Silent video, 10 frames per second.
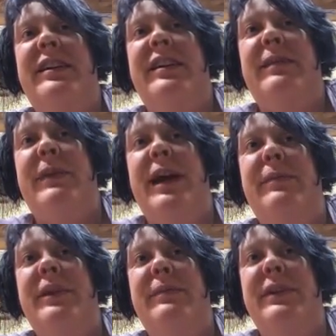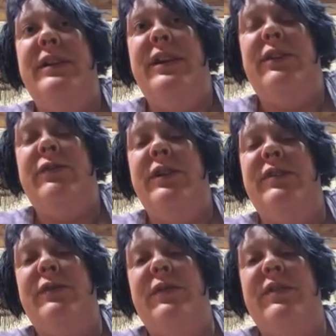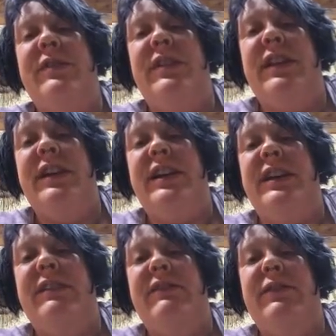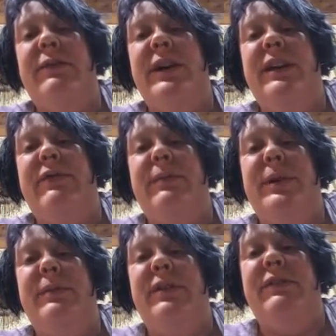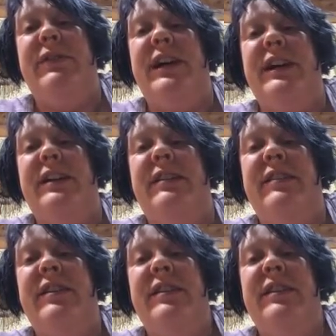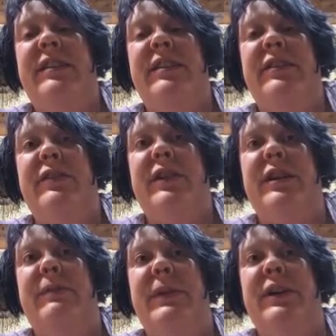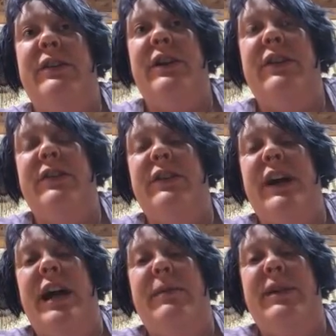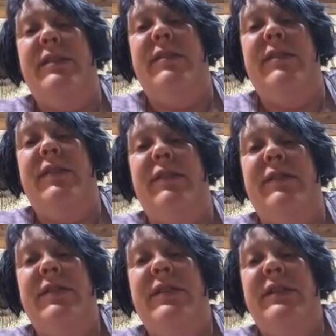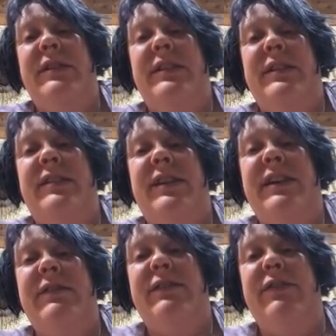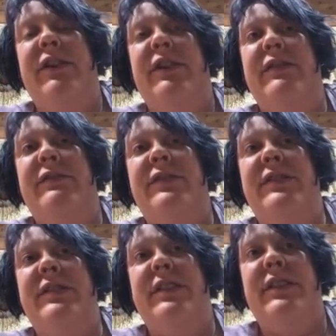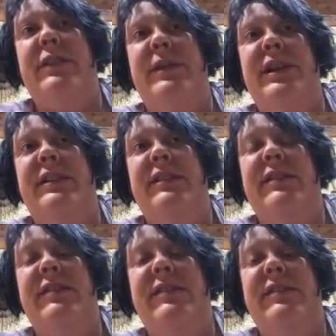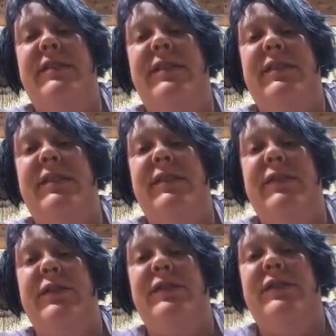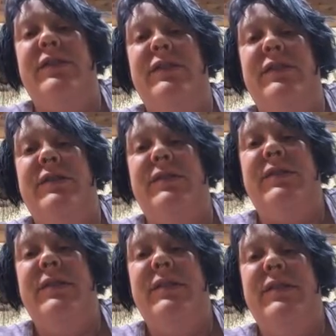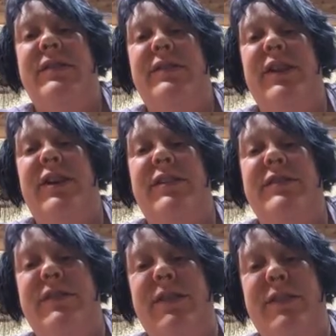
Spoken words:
I'm happy to be like a resource and like kind of a way for people to find, kind of better, healthier habits. So it's kind of evolved a little bit since the original start. So.